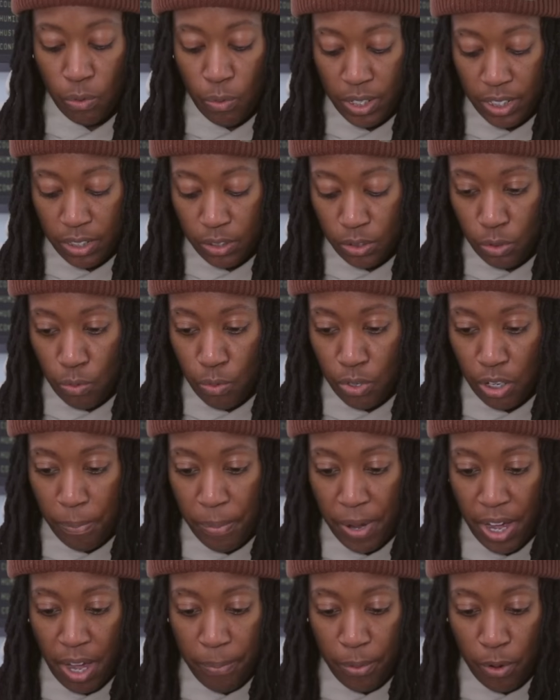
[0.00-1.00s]
the one I do wanna
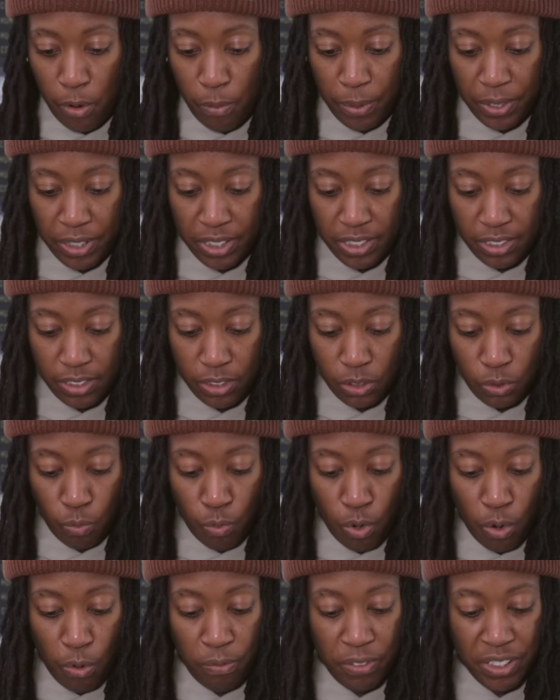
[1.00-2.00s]
pop open is this
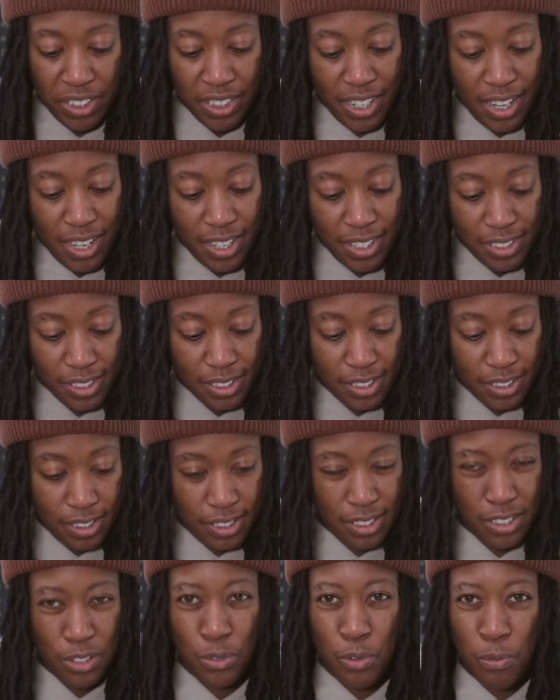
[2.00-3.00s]
woven case because
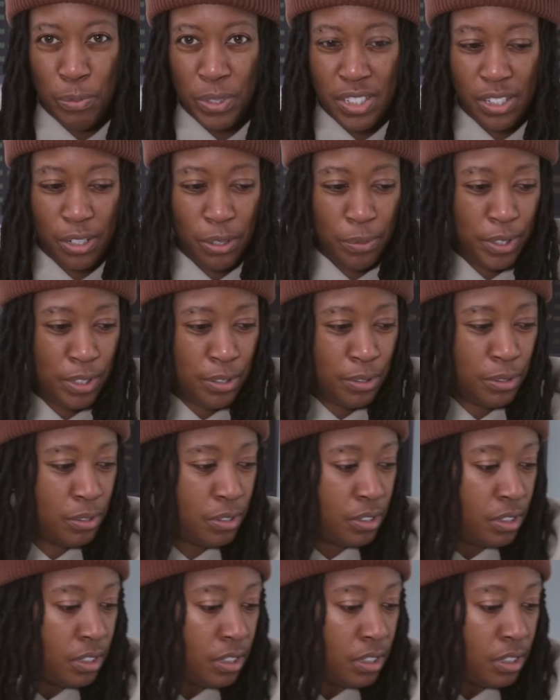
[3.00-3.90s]
it's a new material.